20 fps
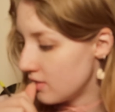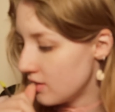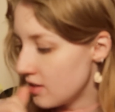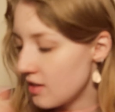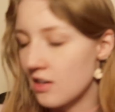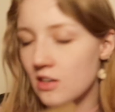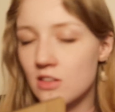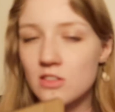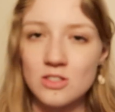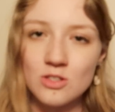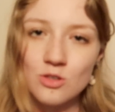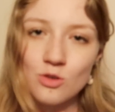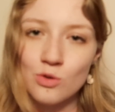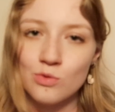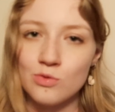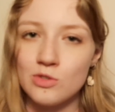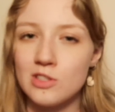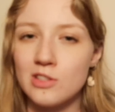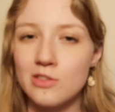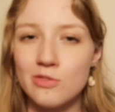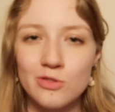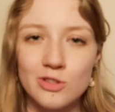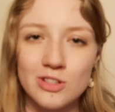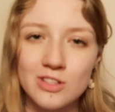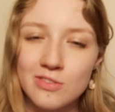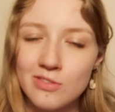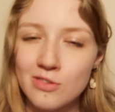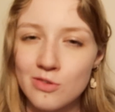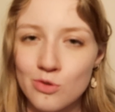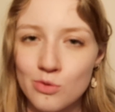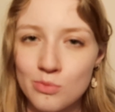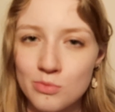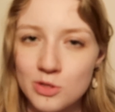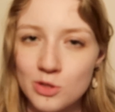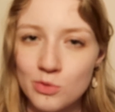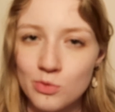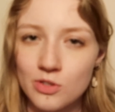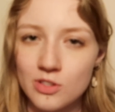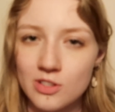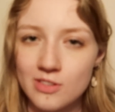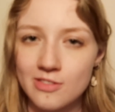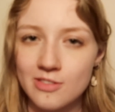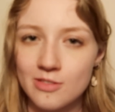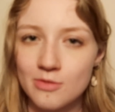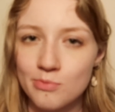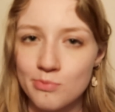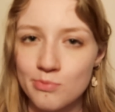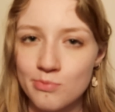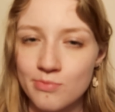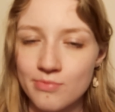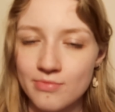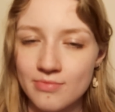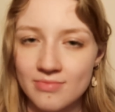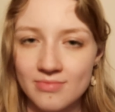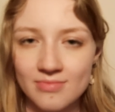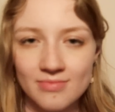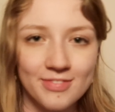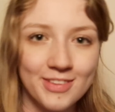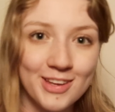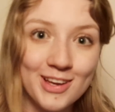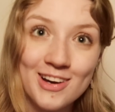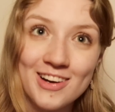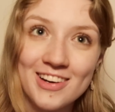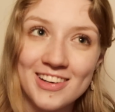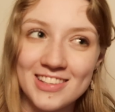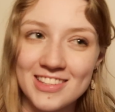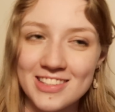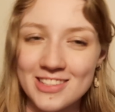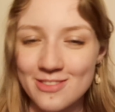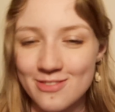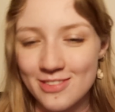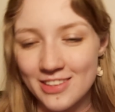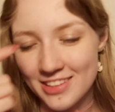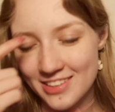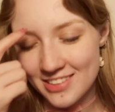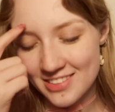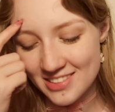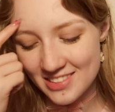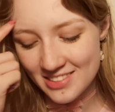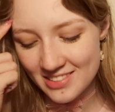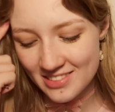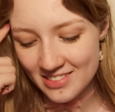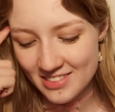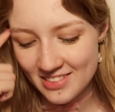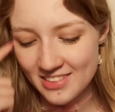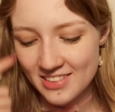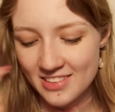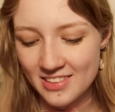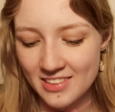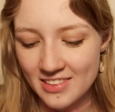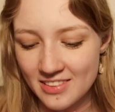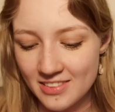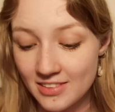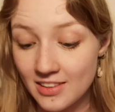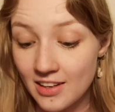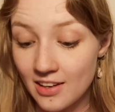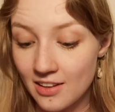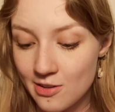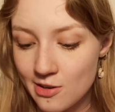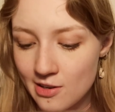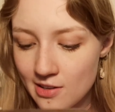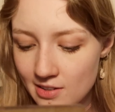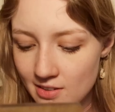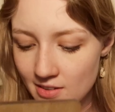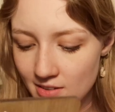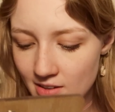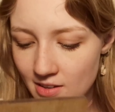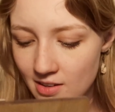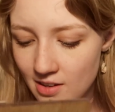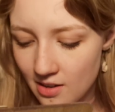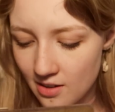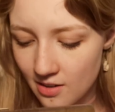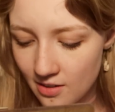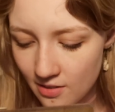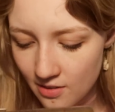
Yeah, so obviously for different rooms you want different kinds of things. Yeah, you'd like, okay.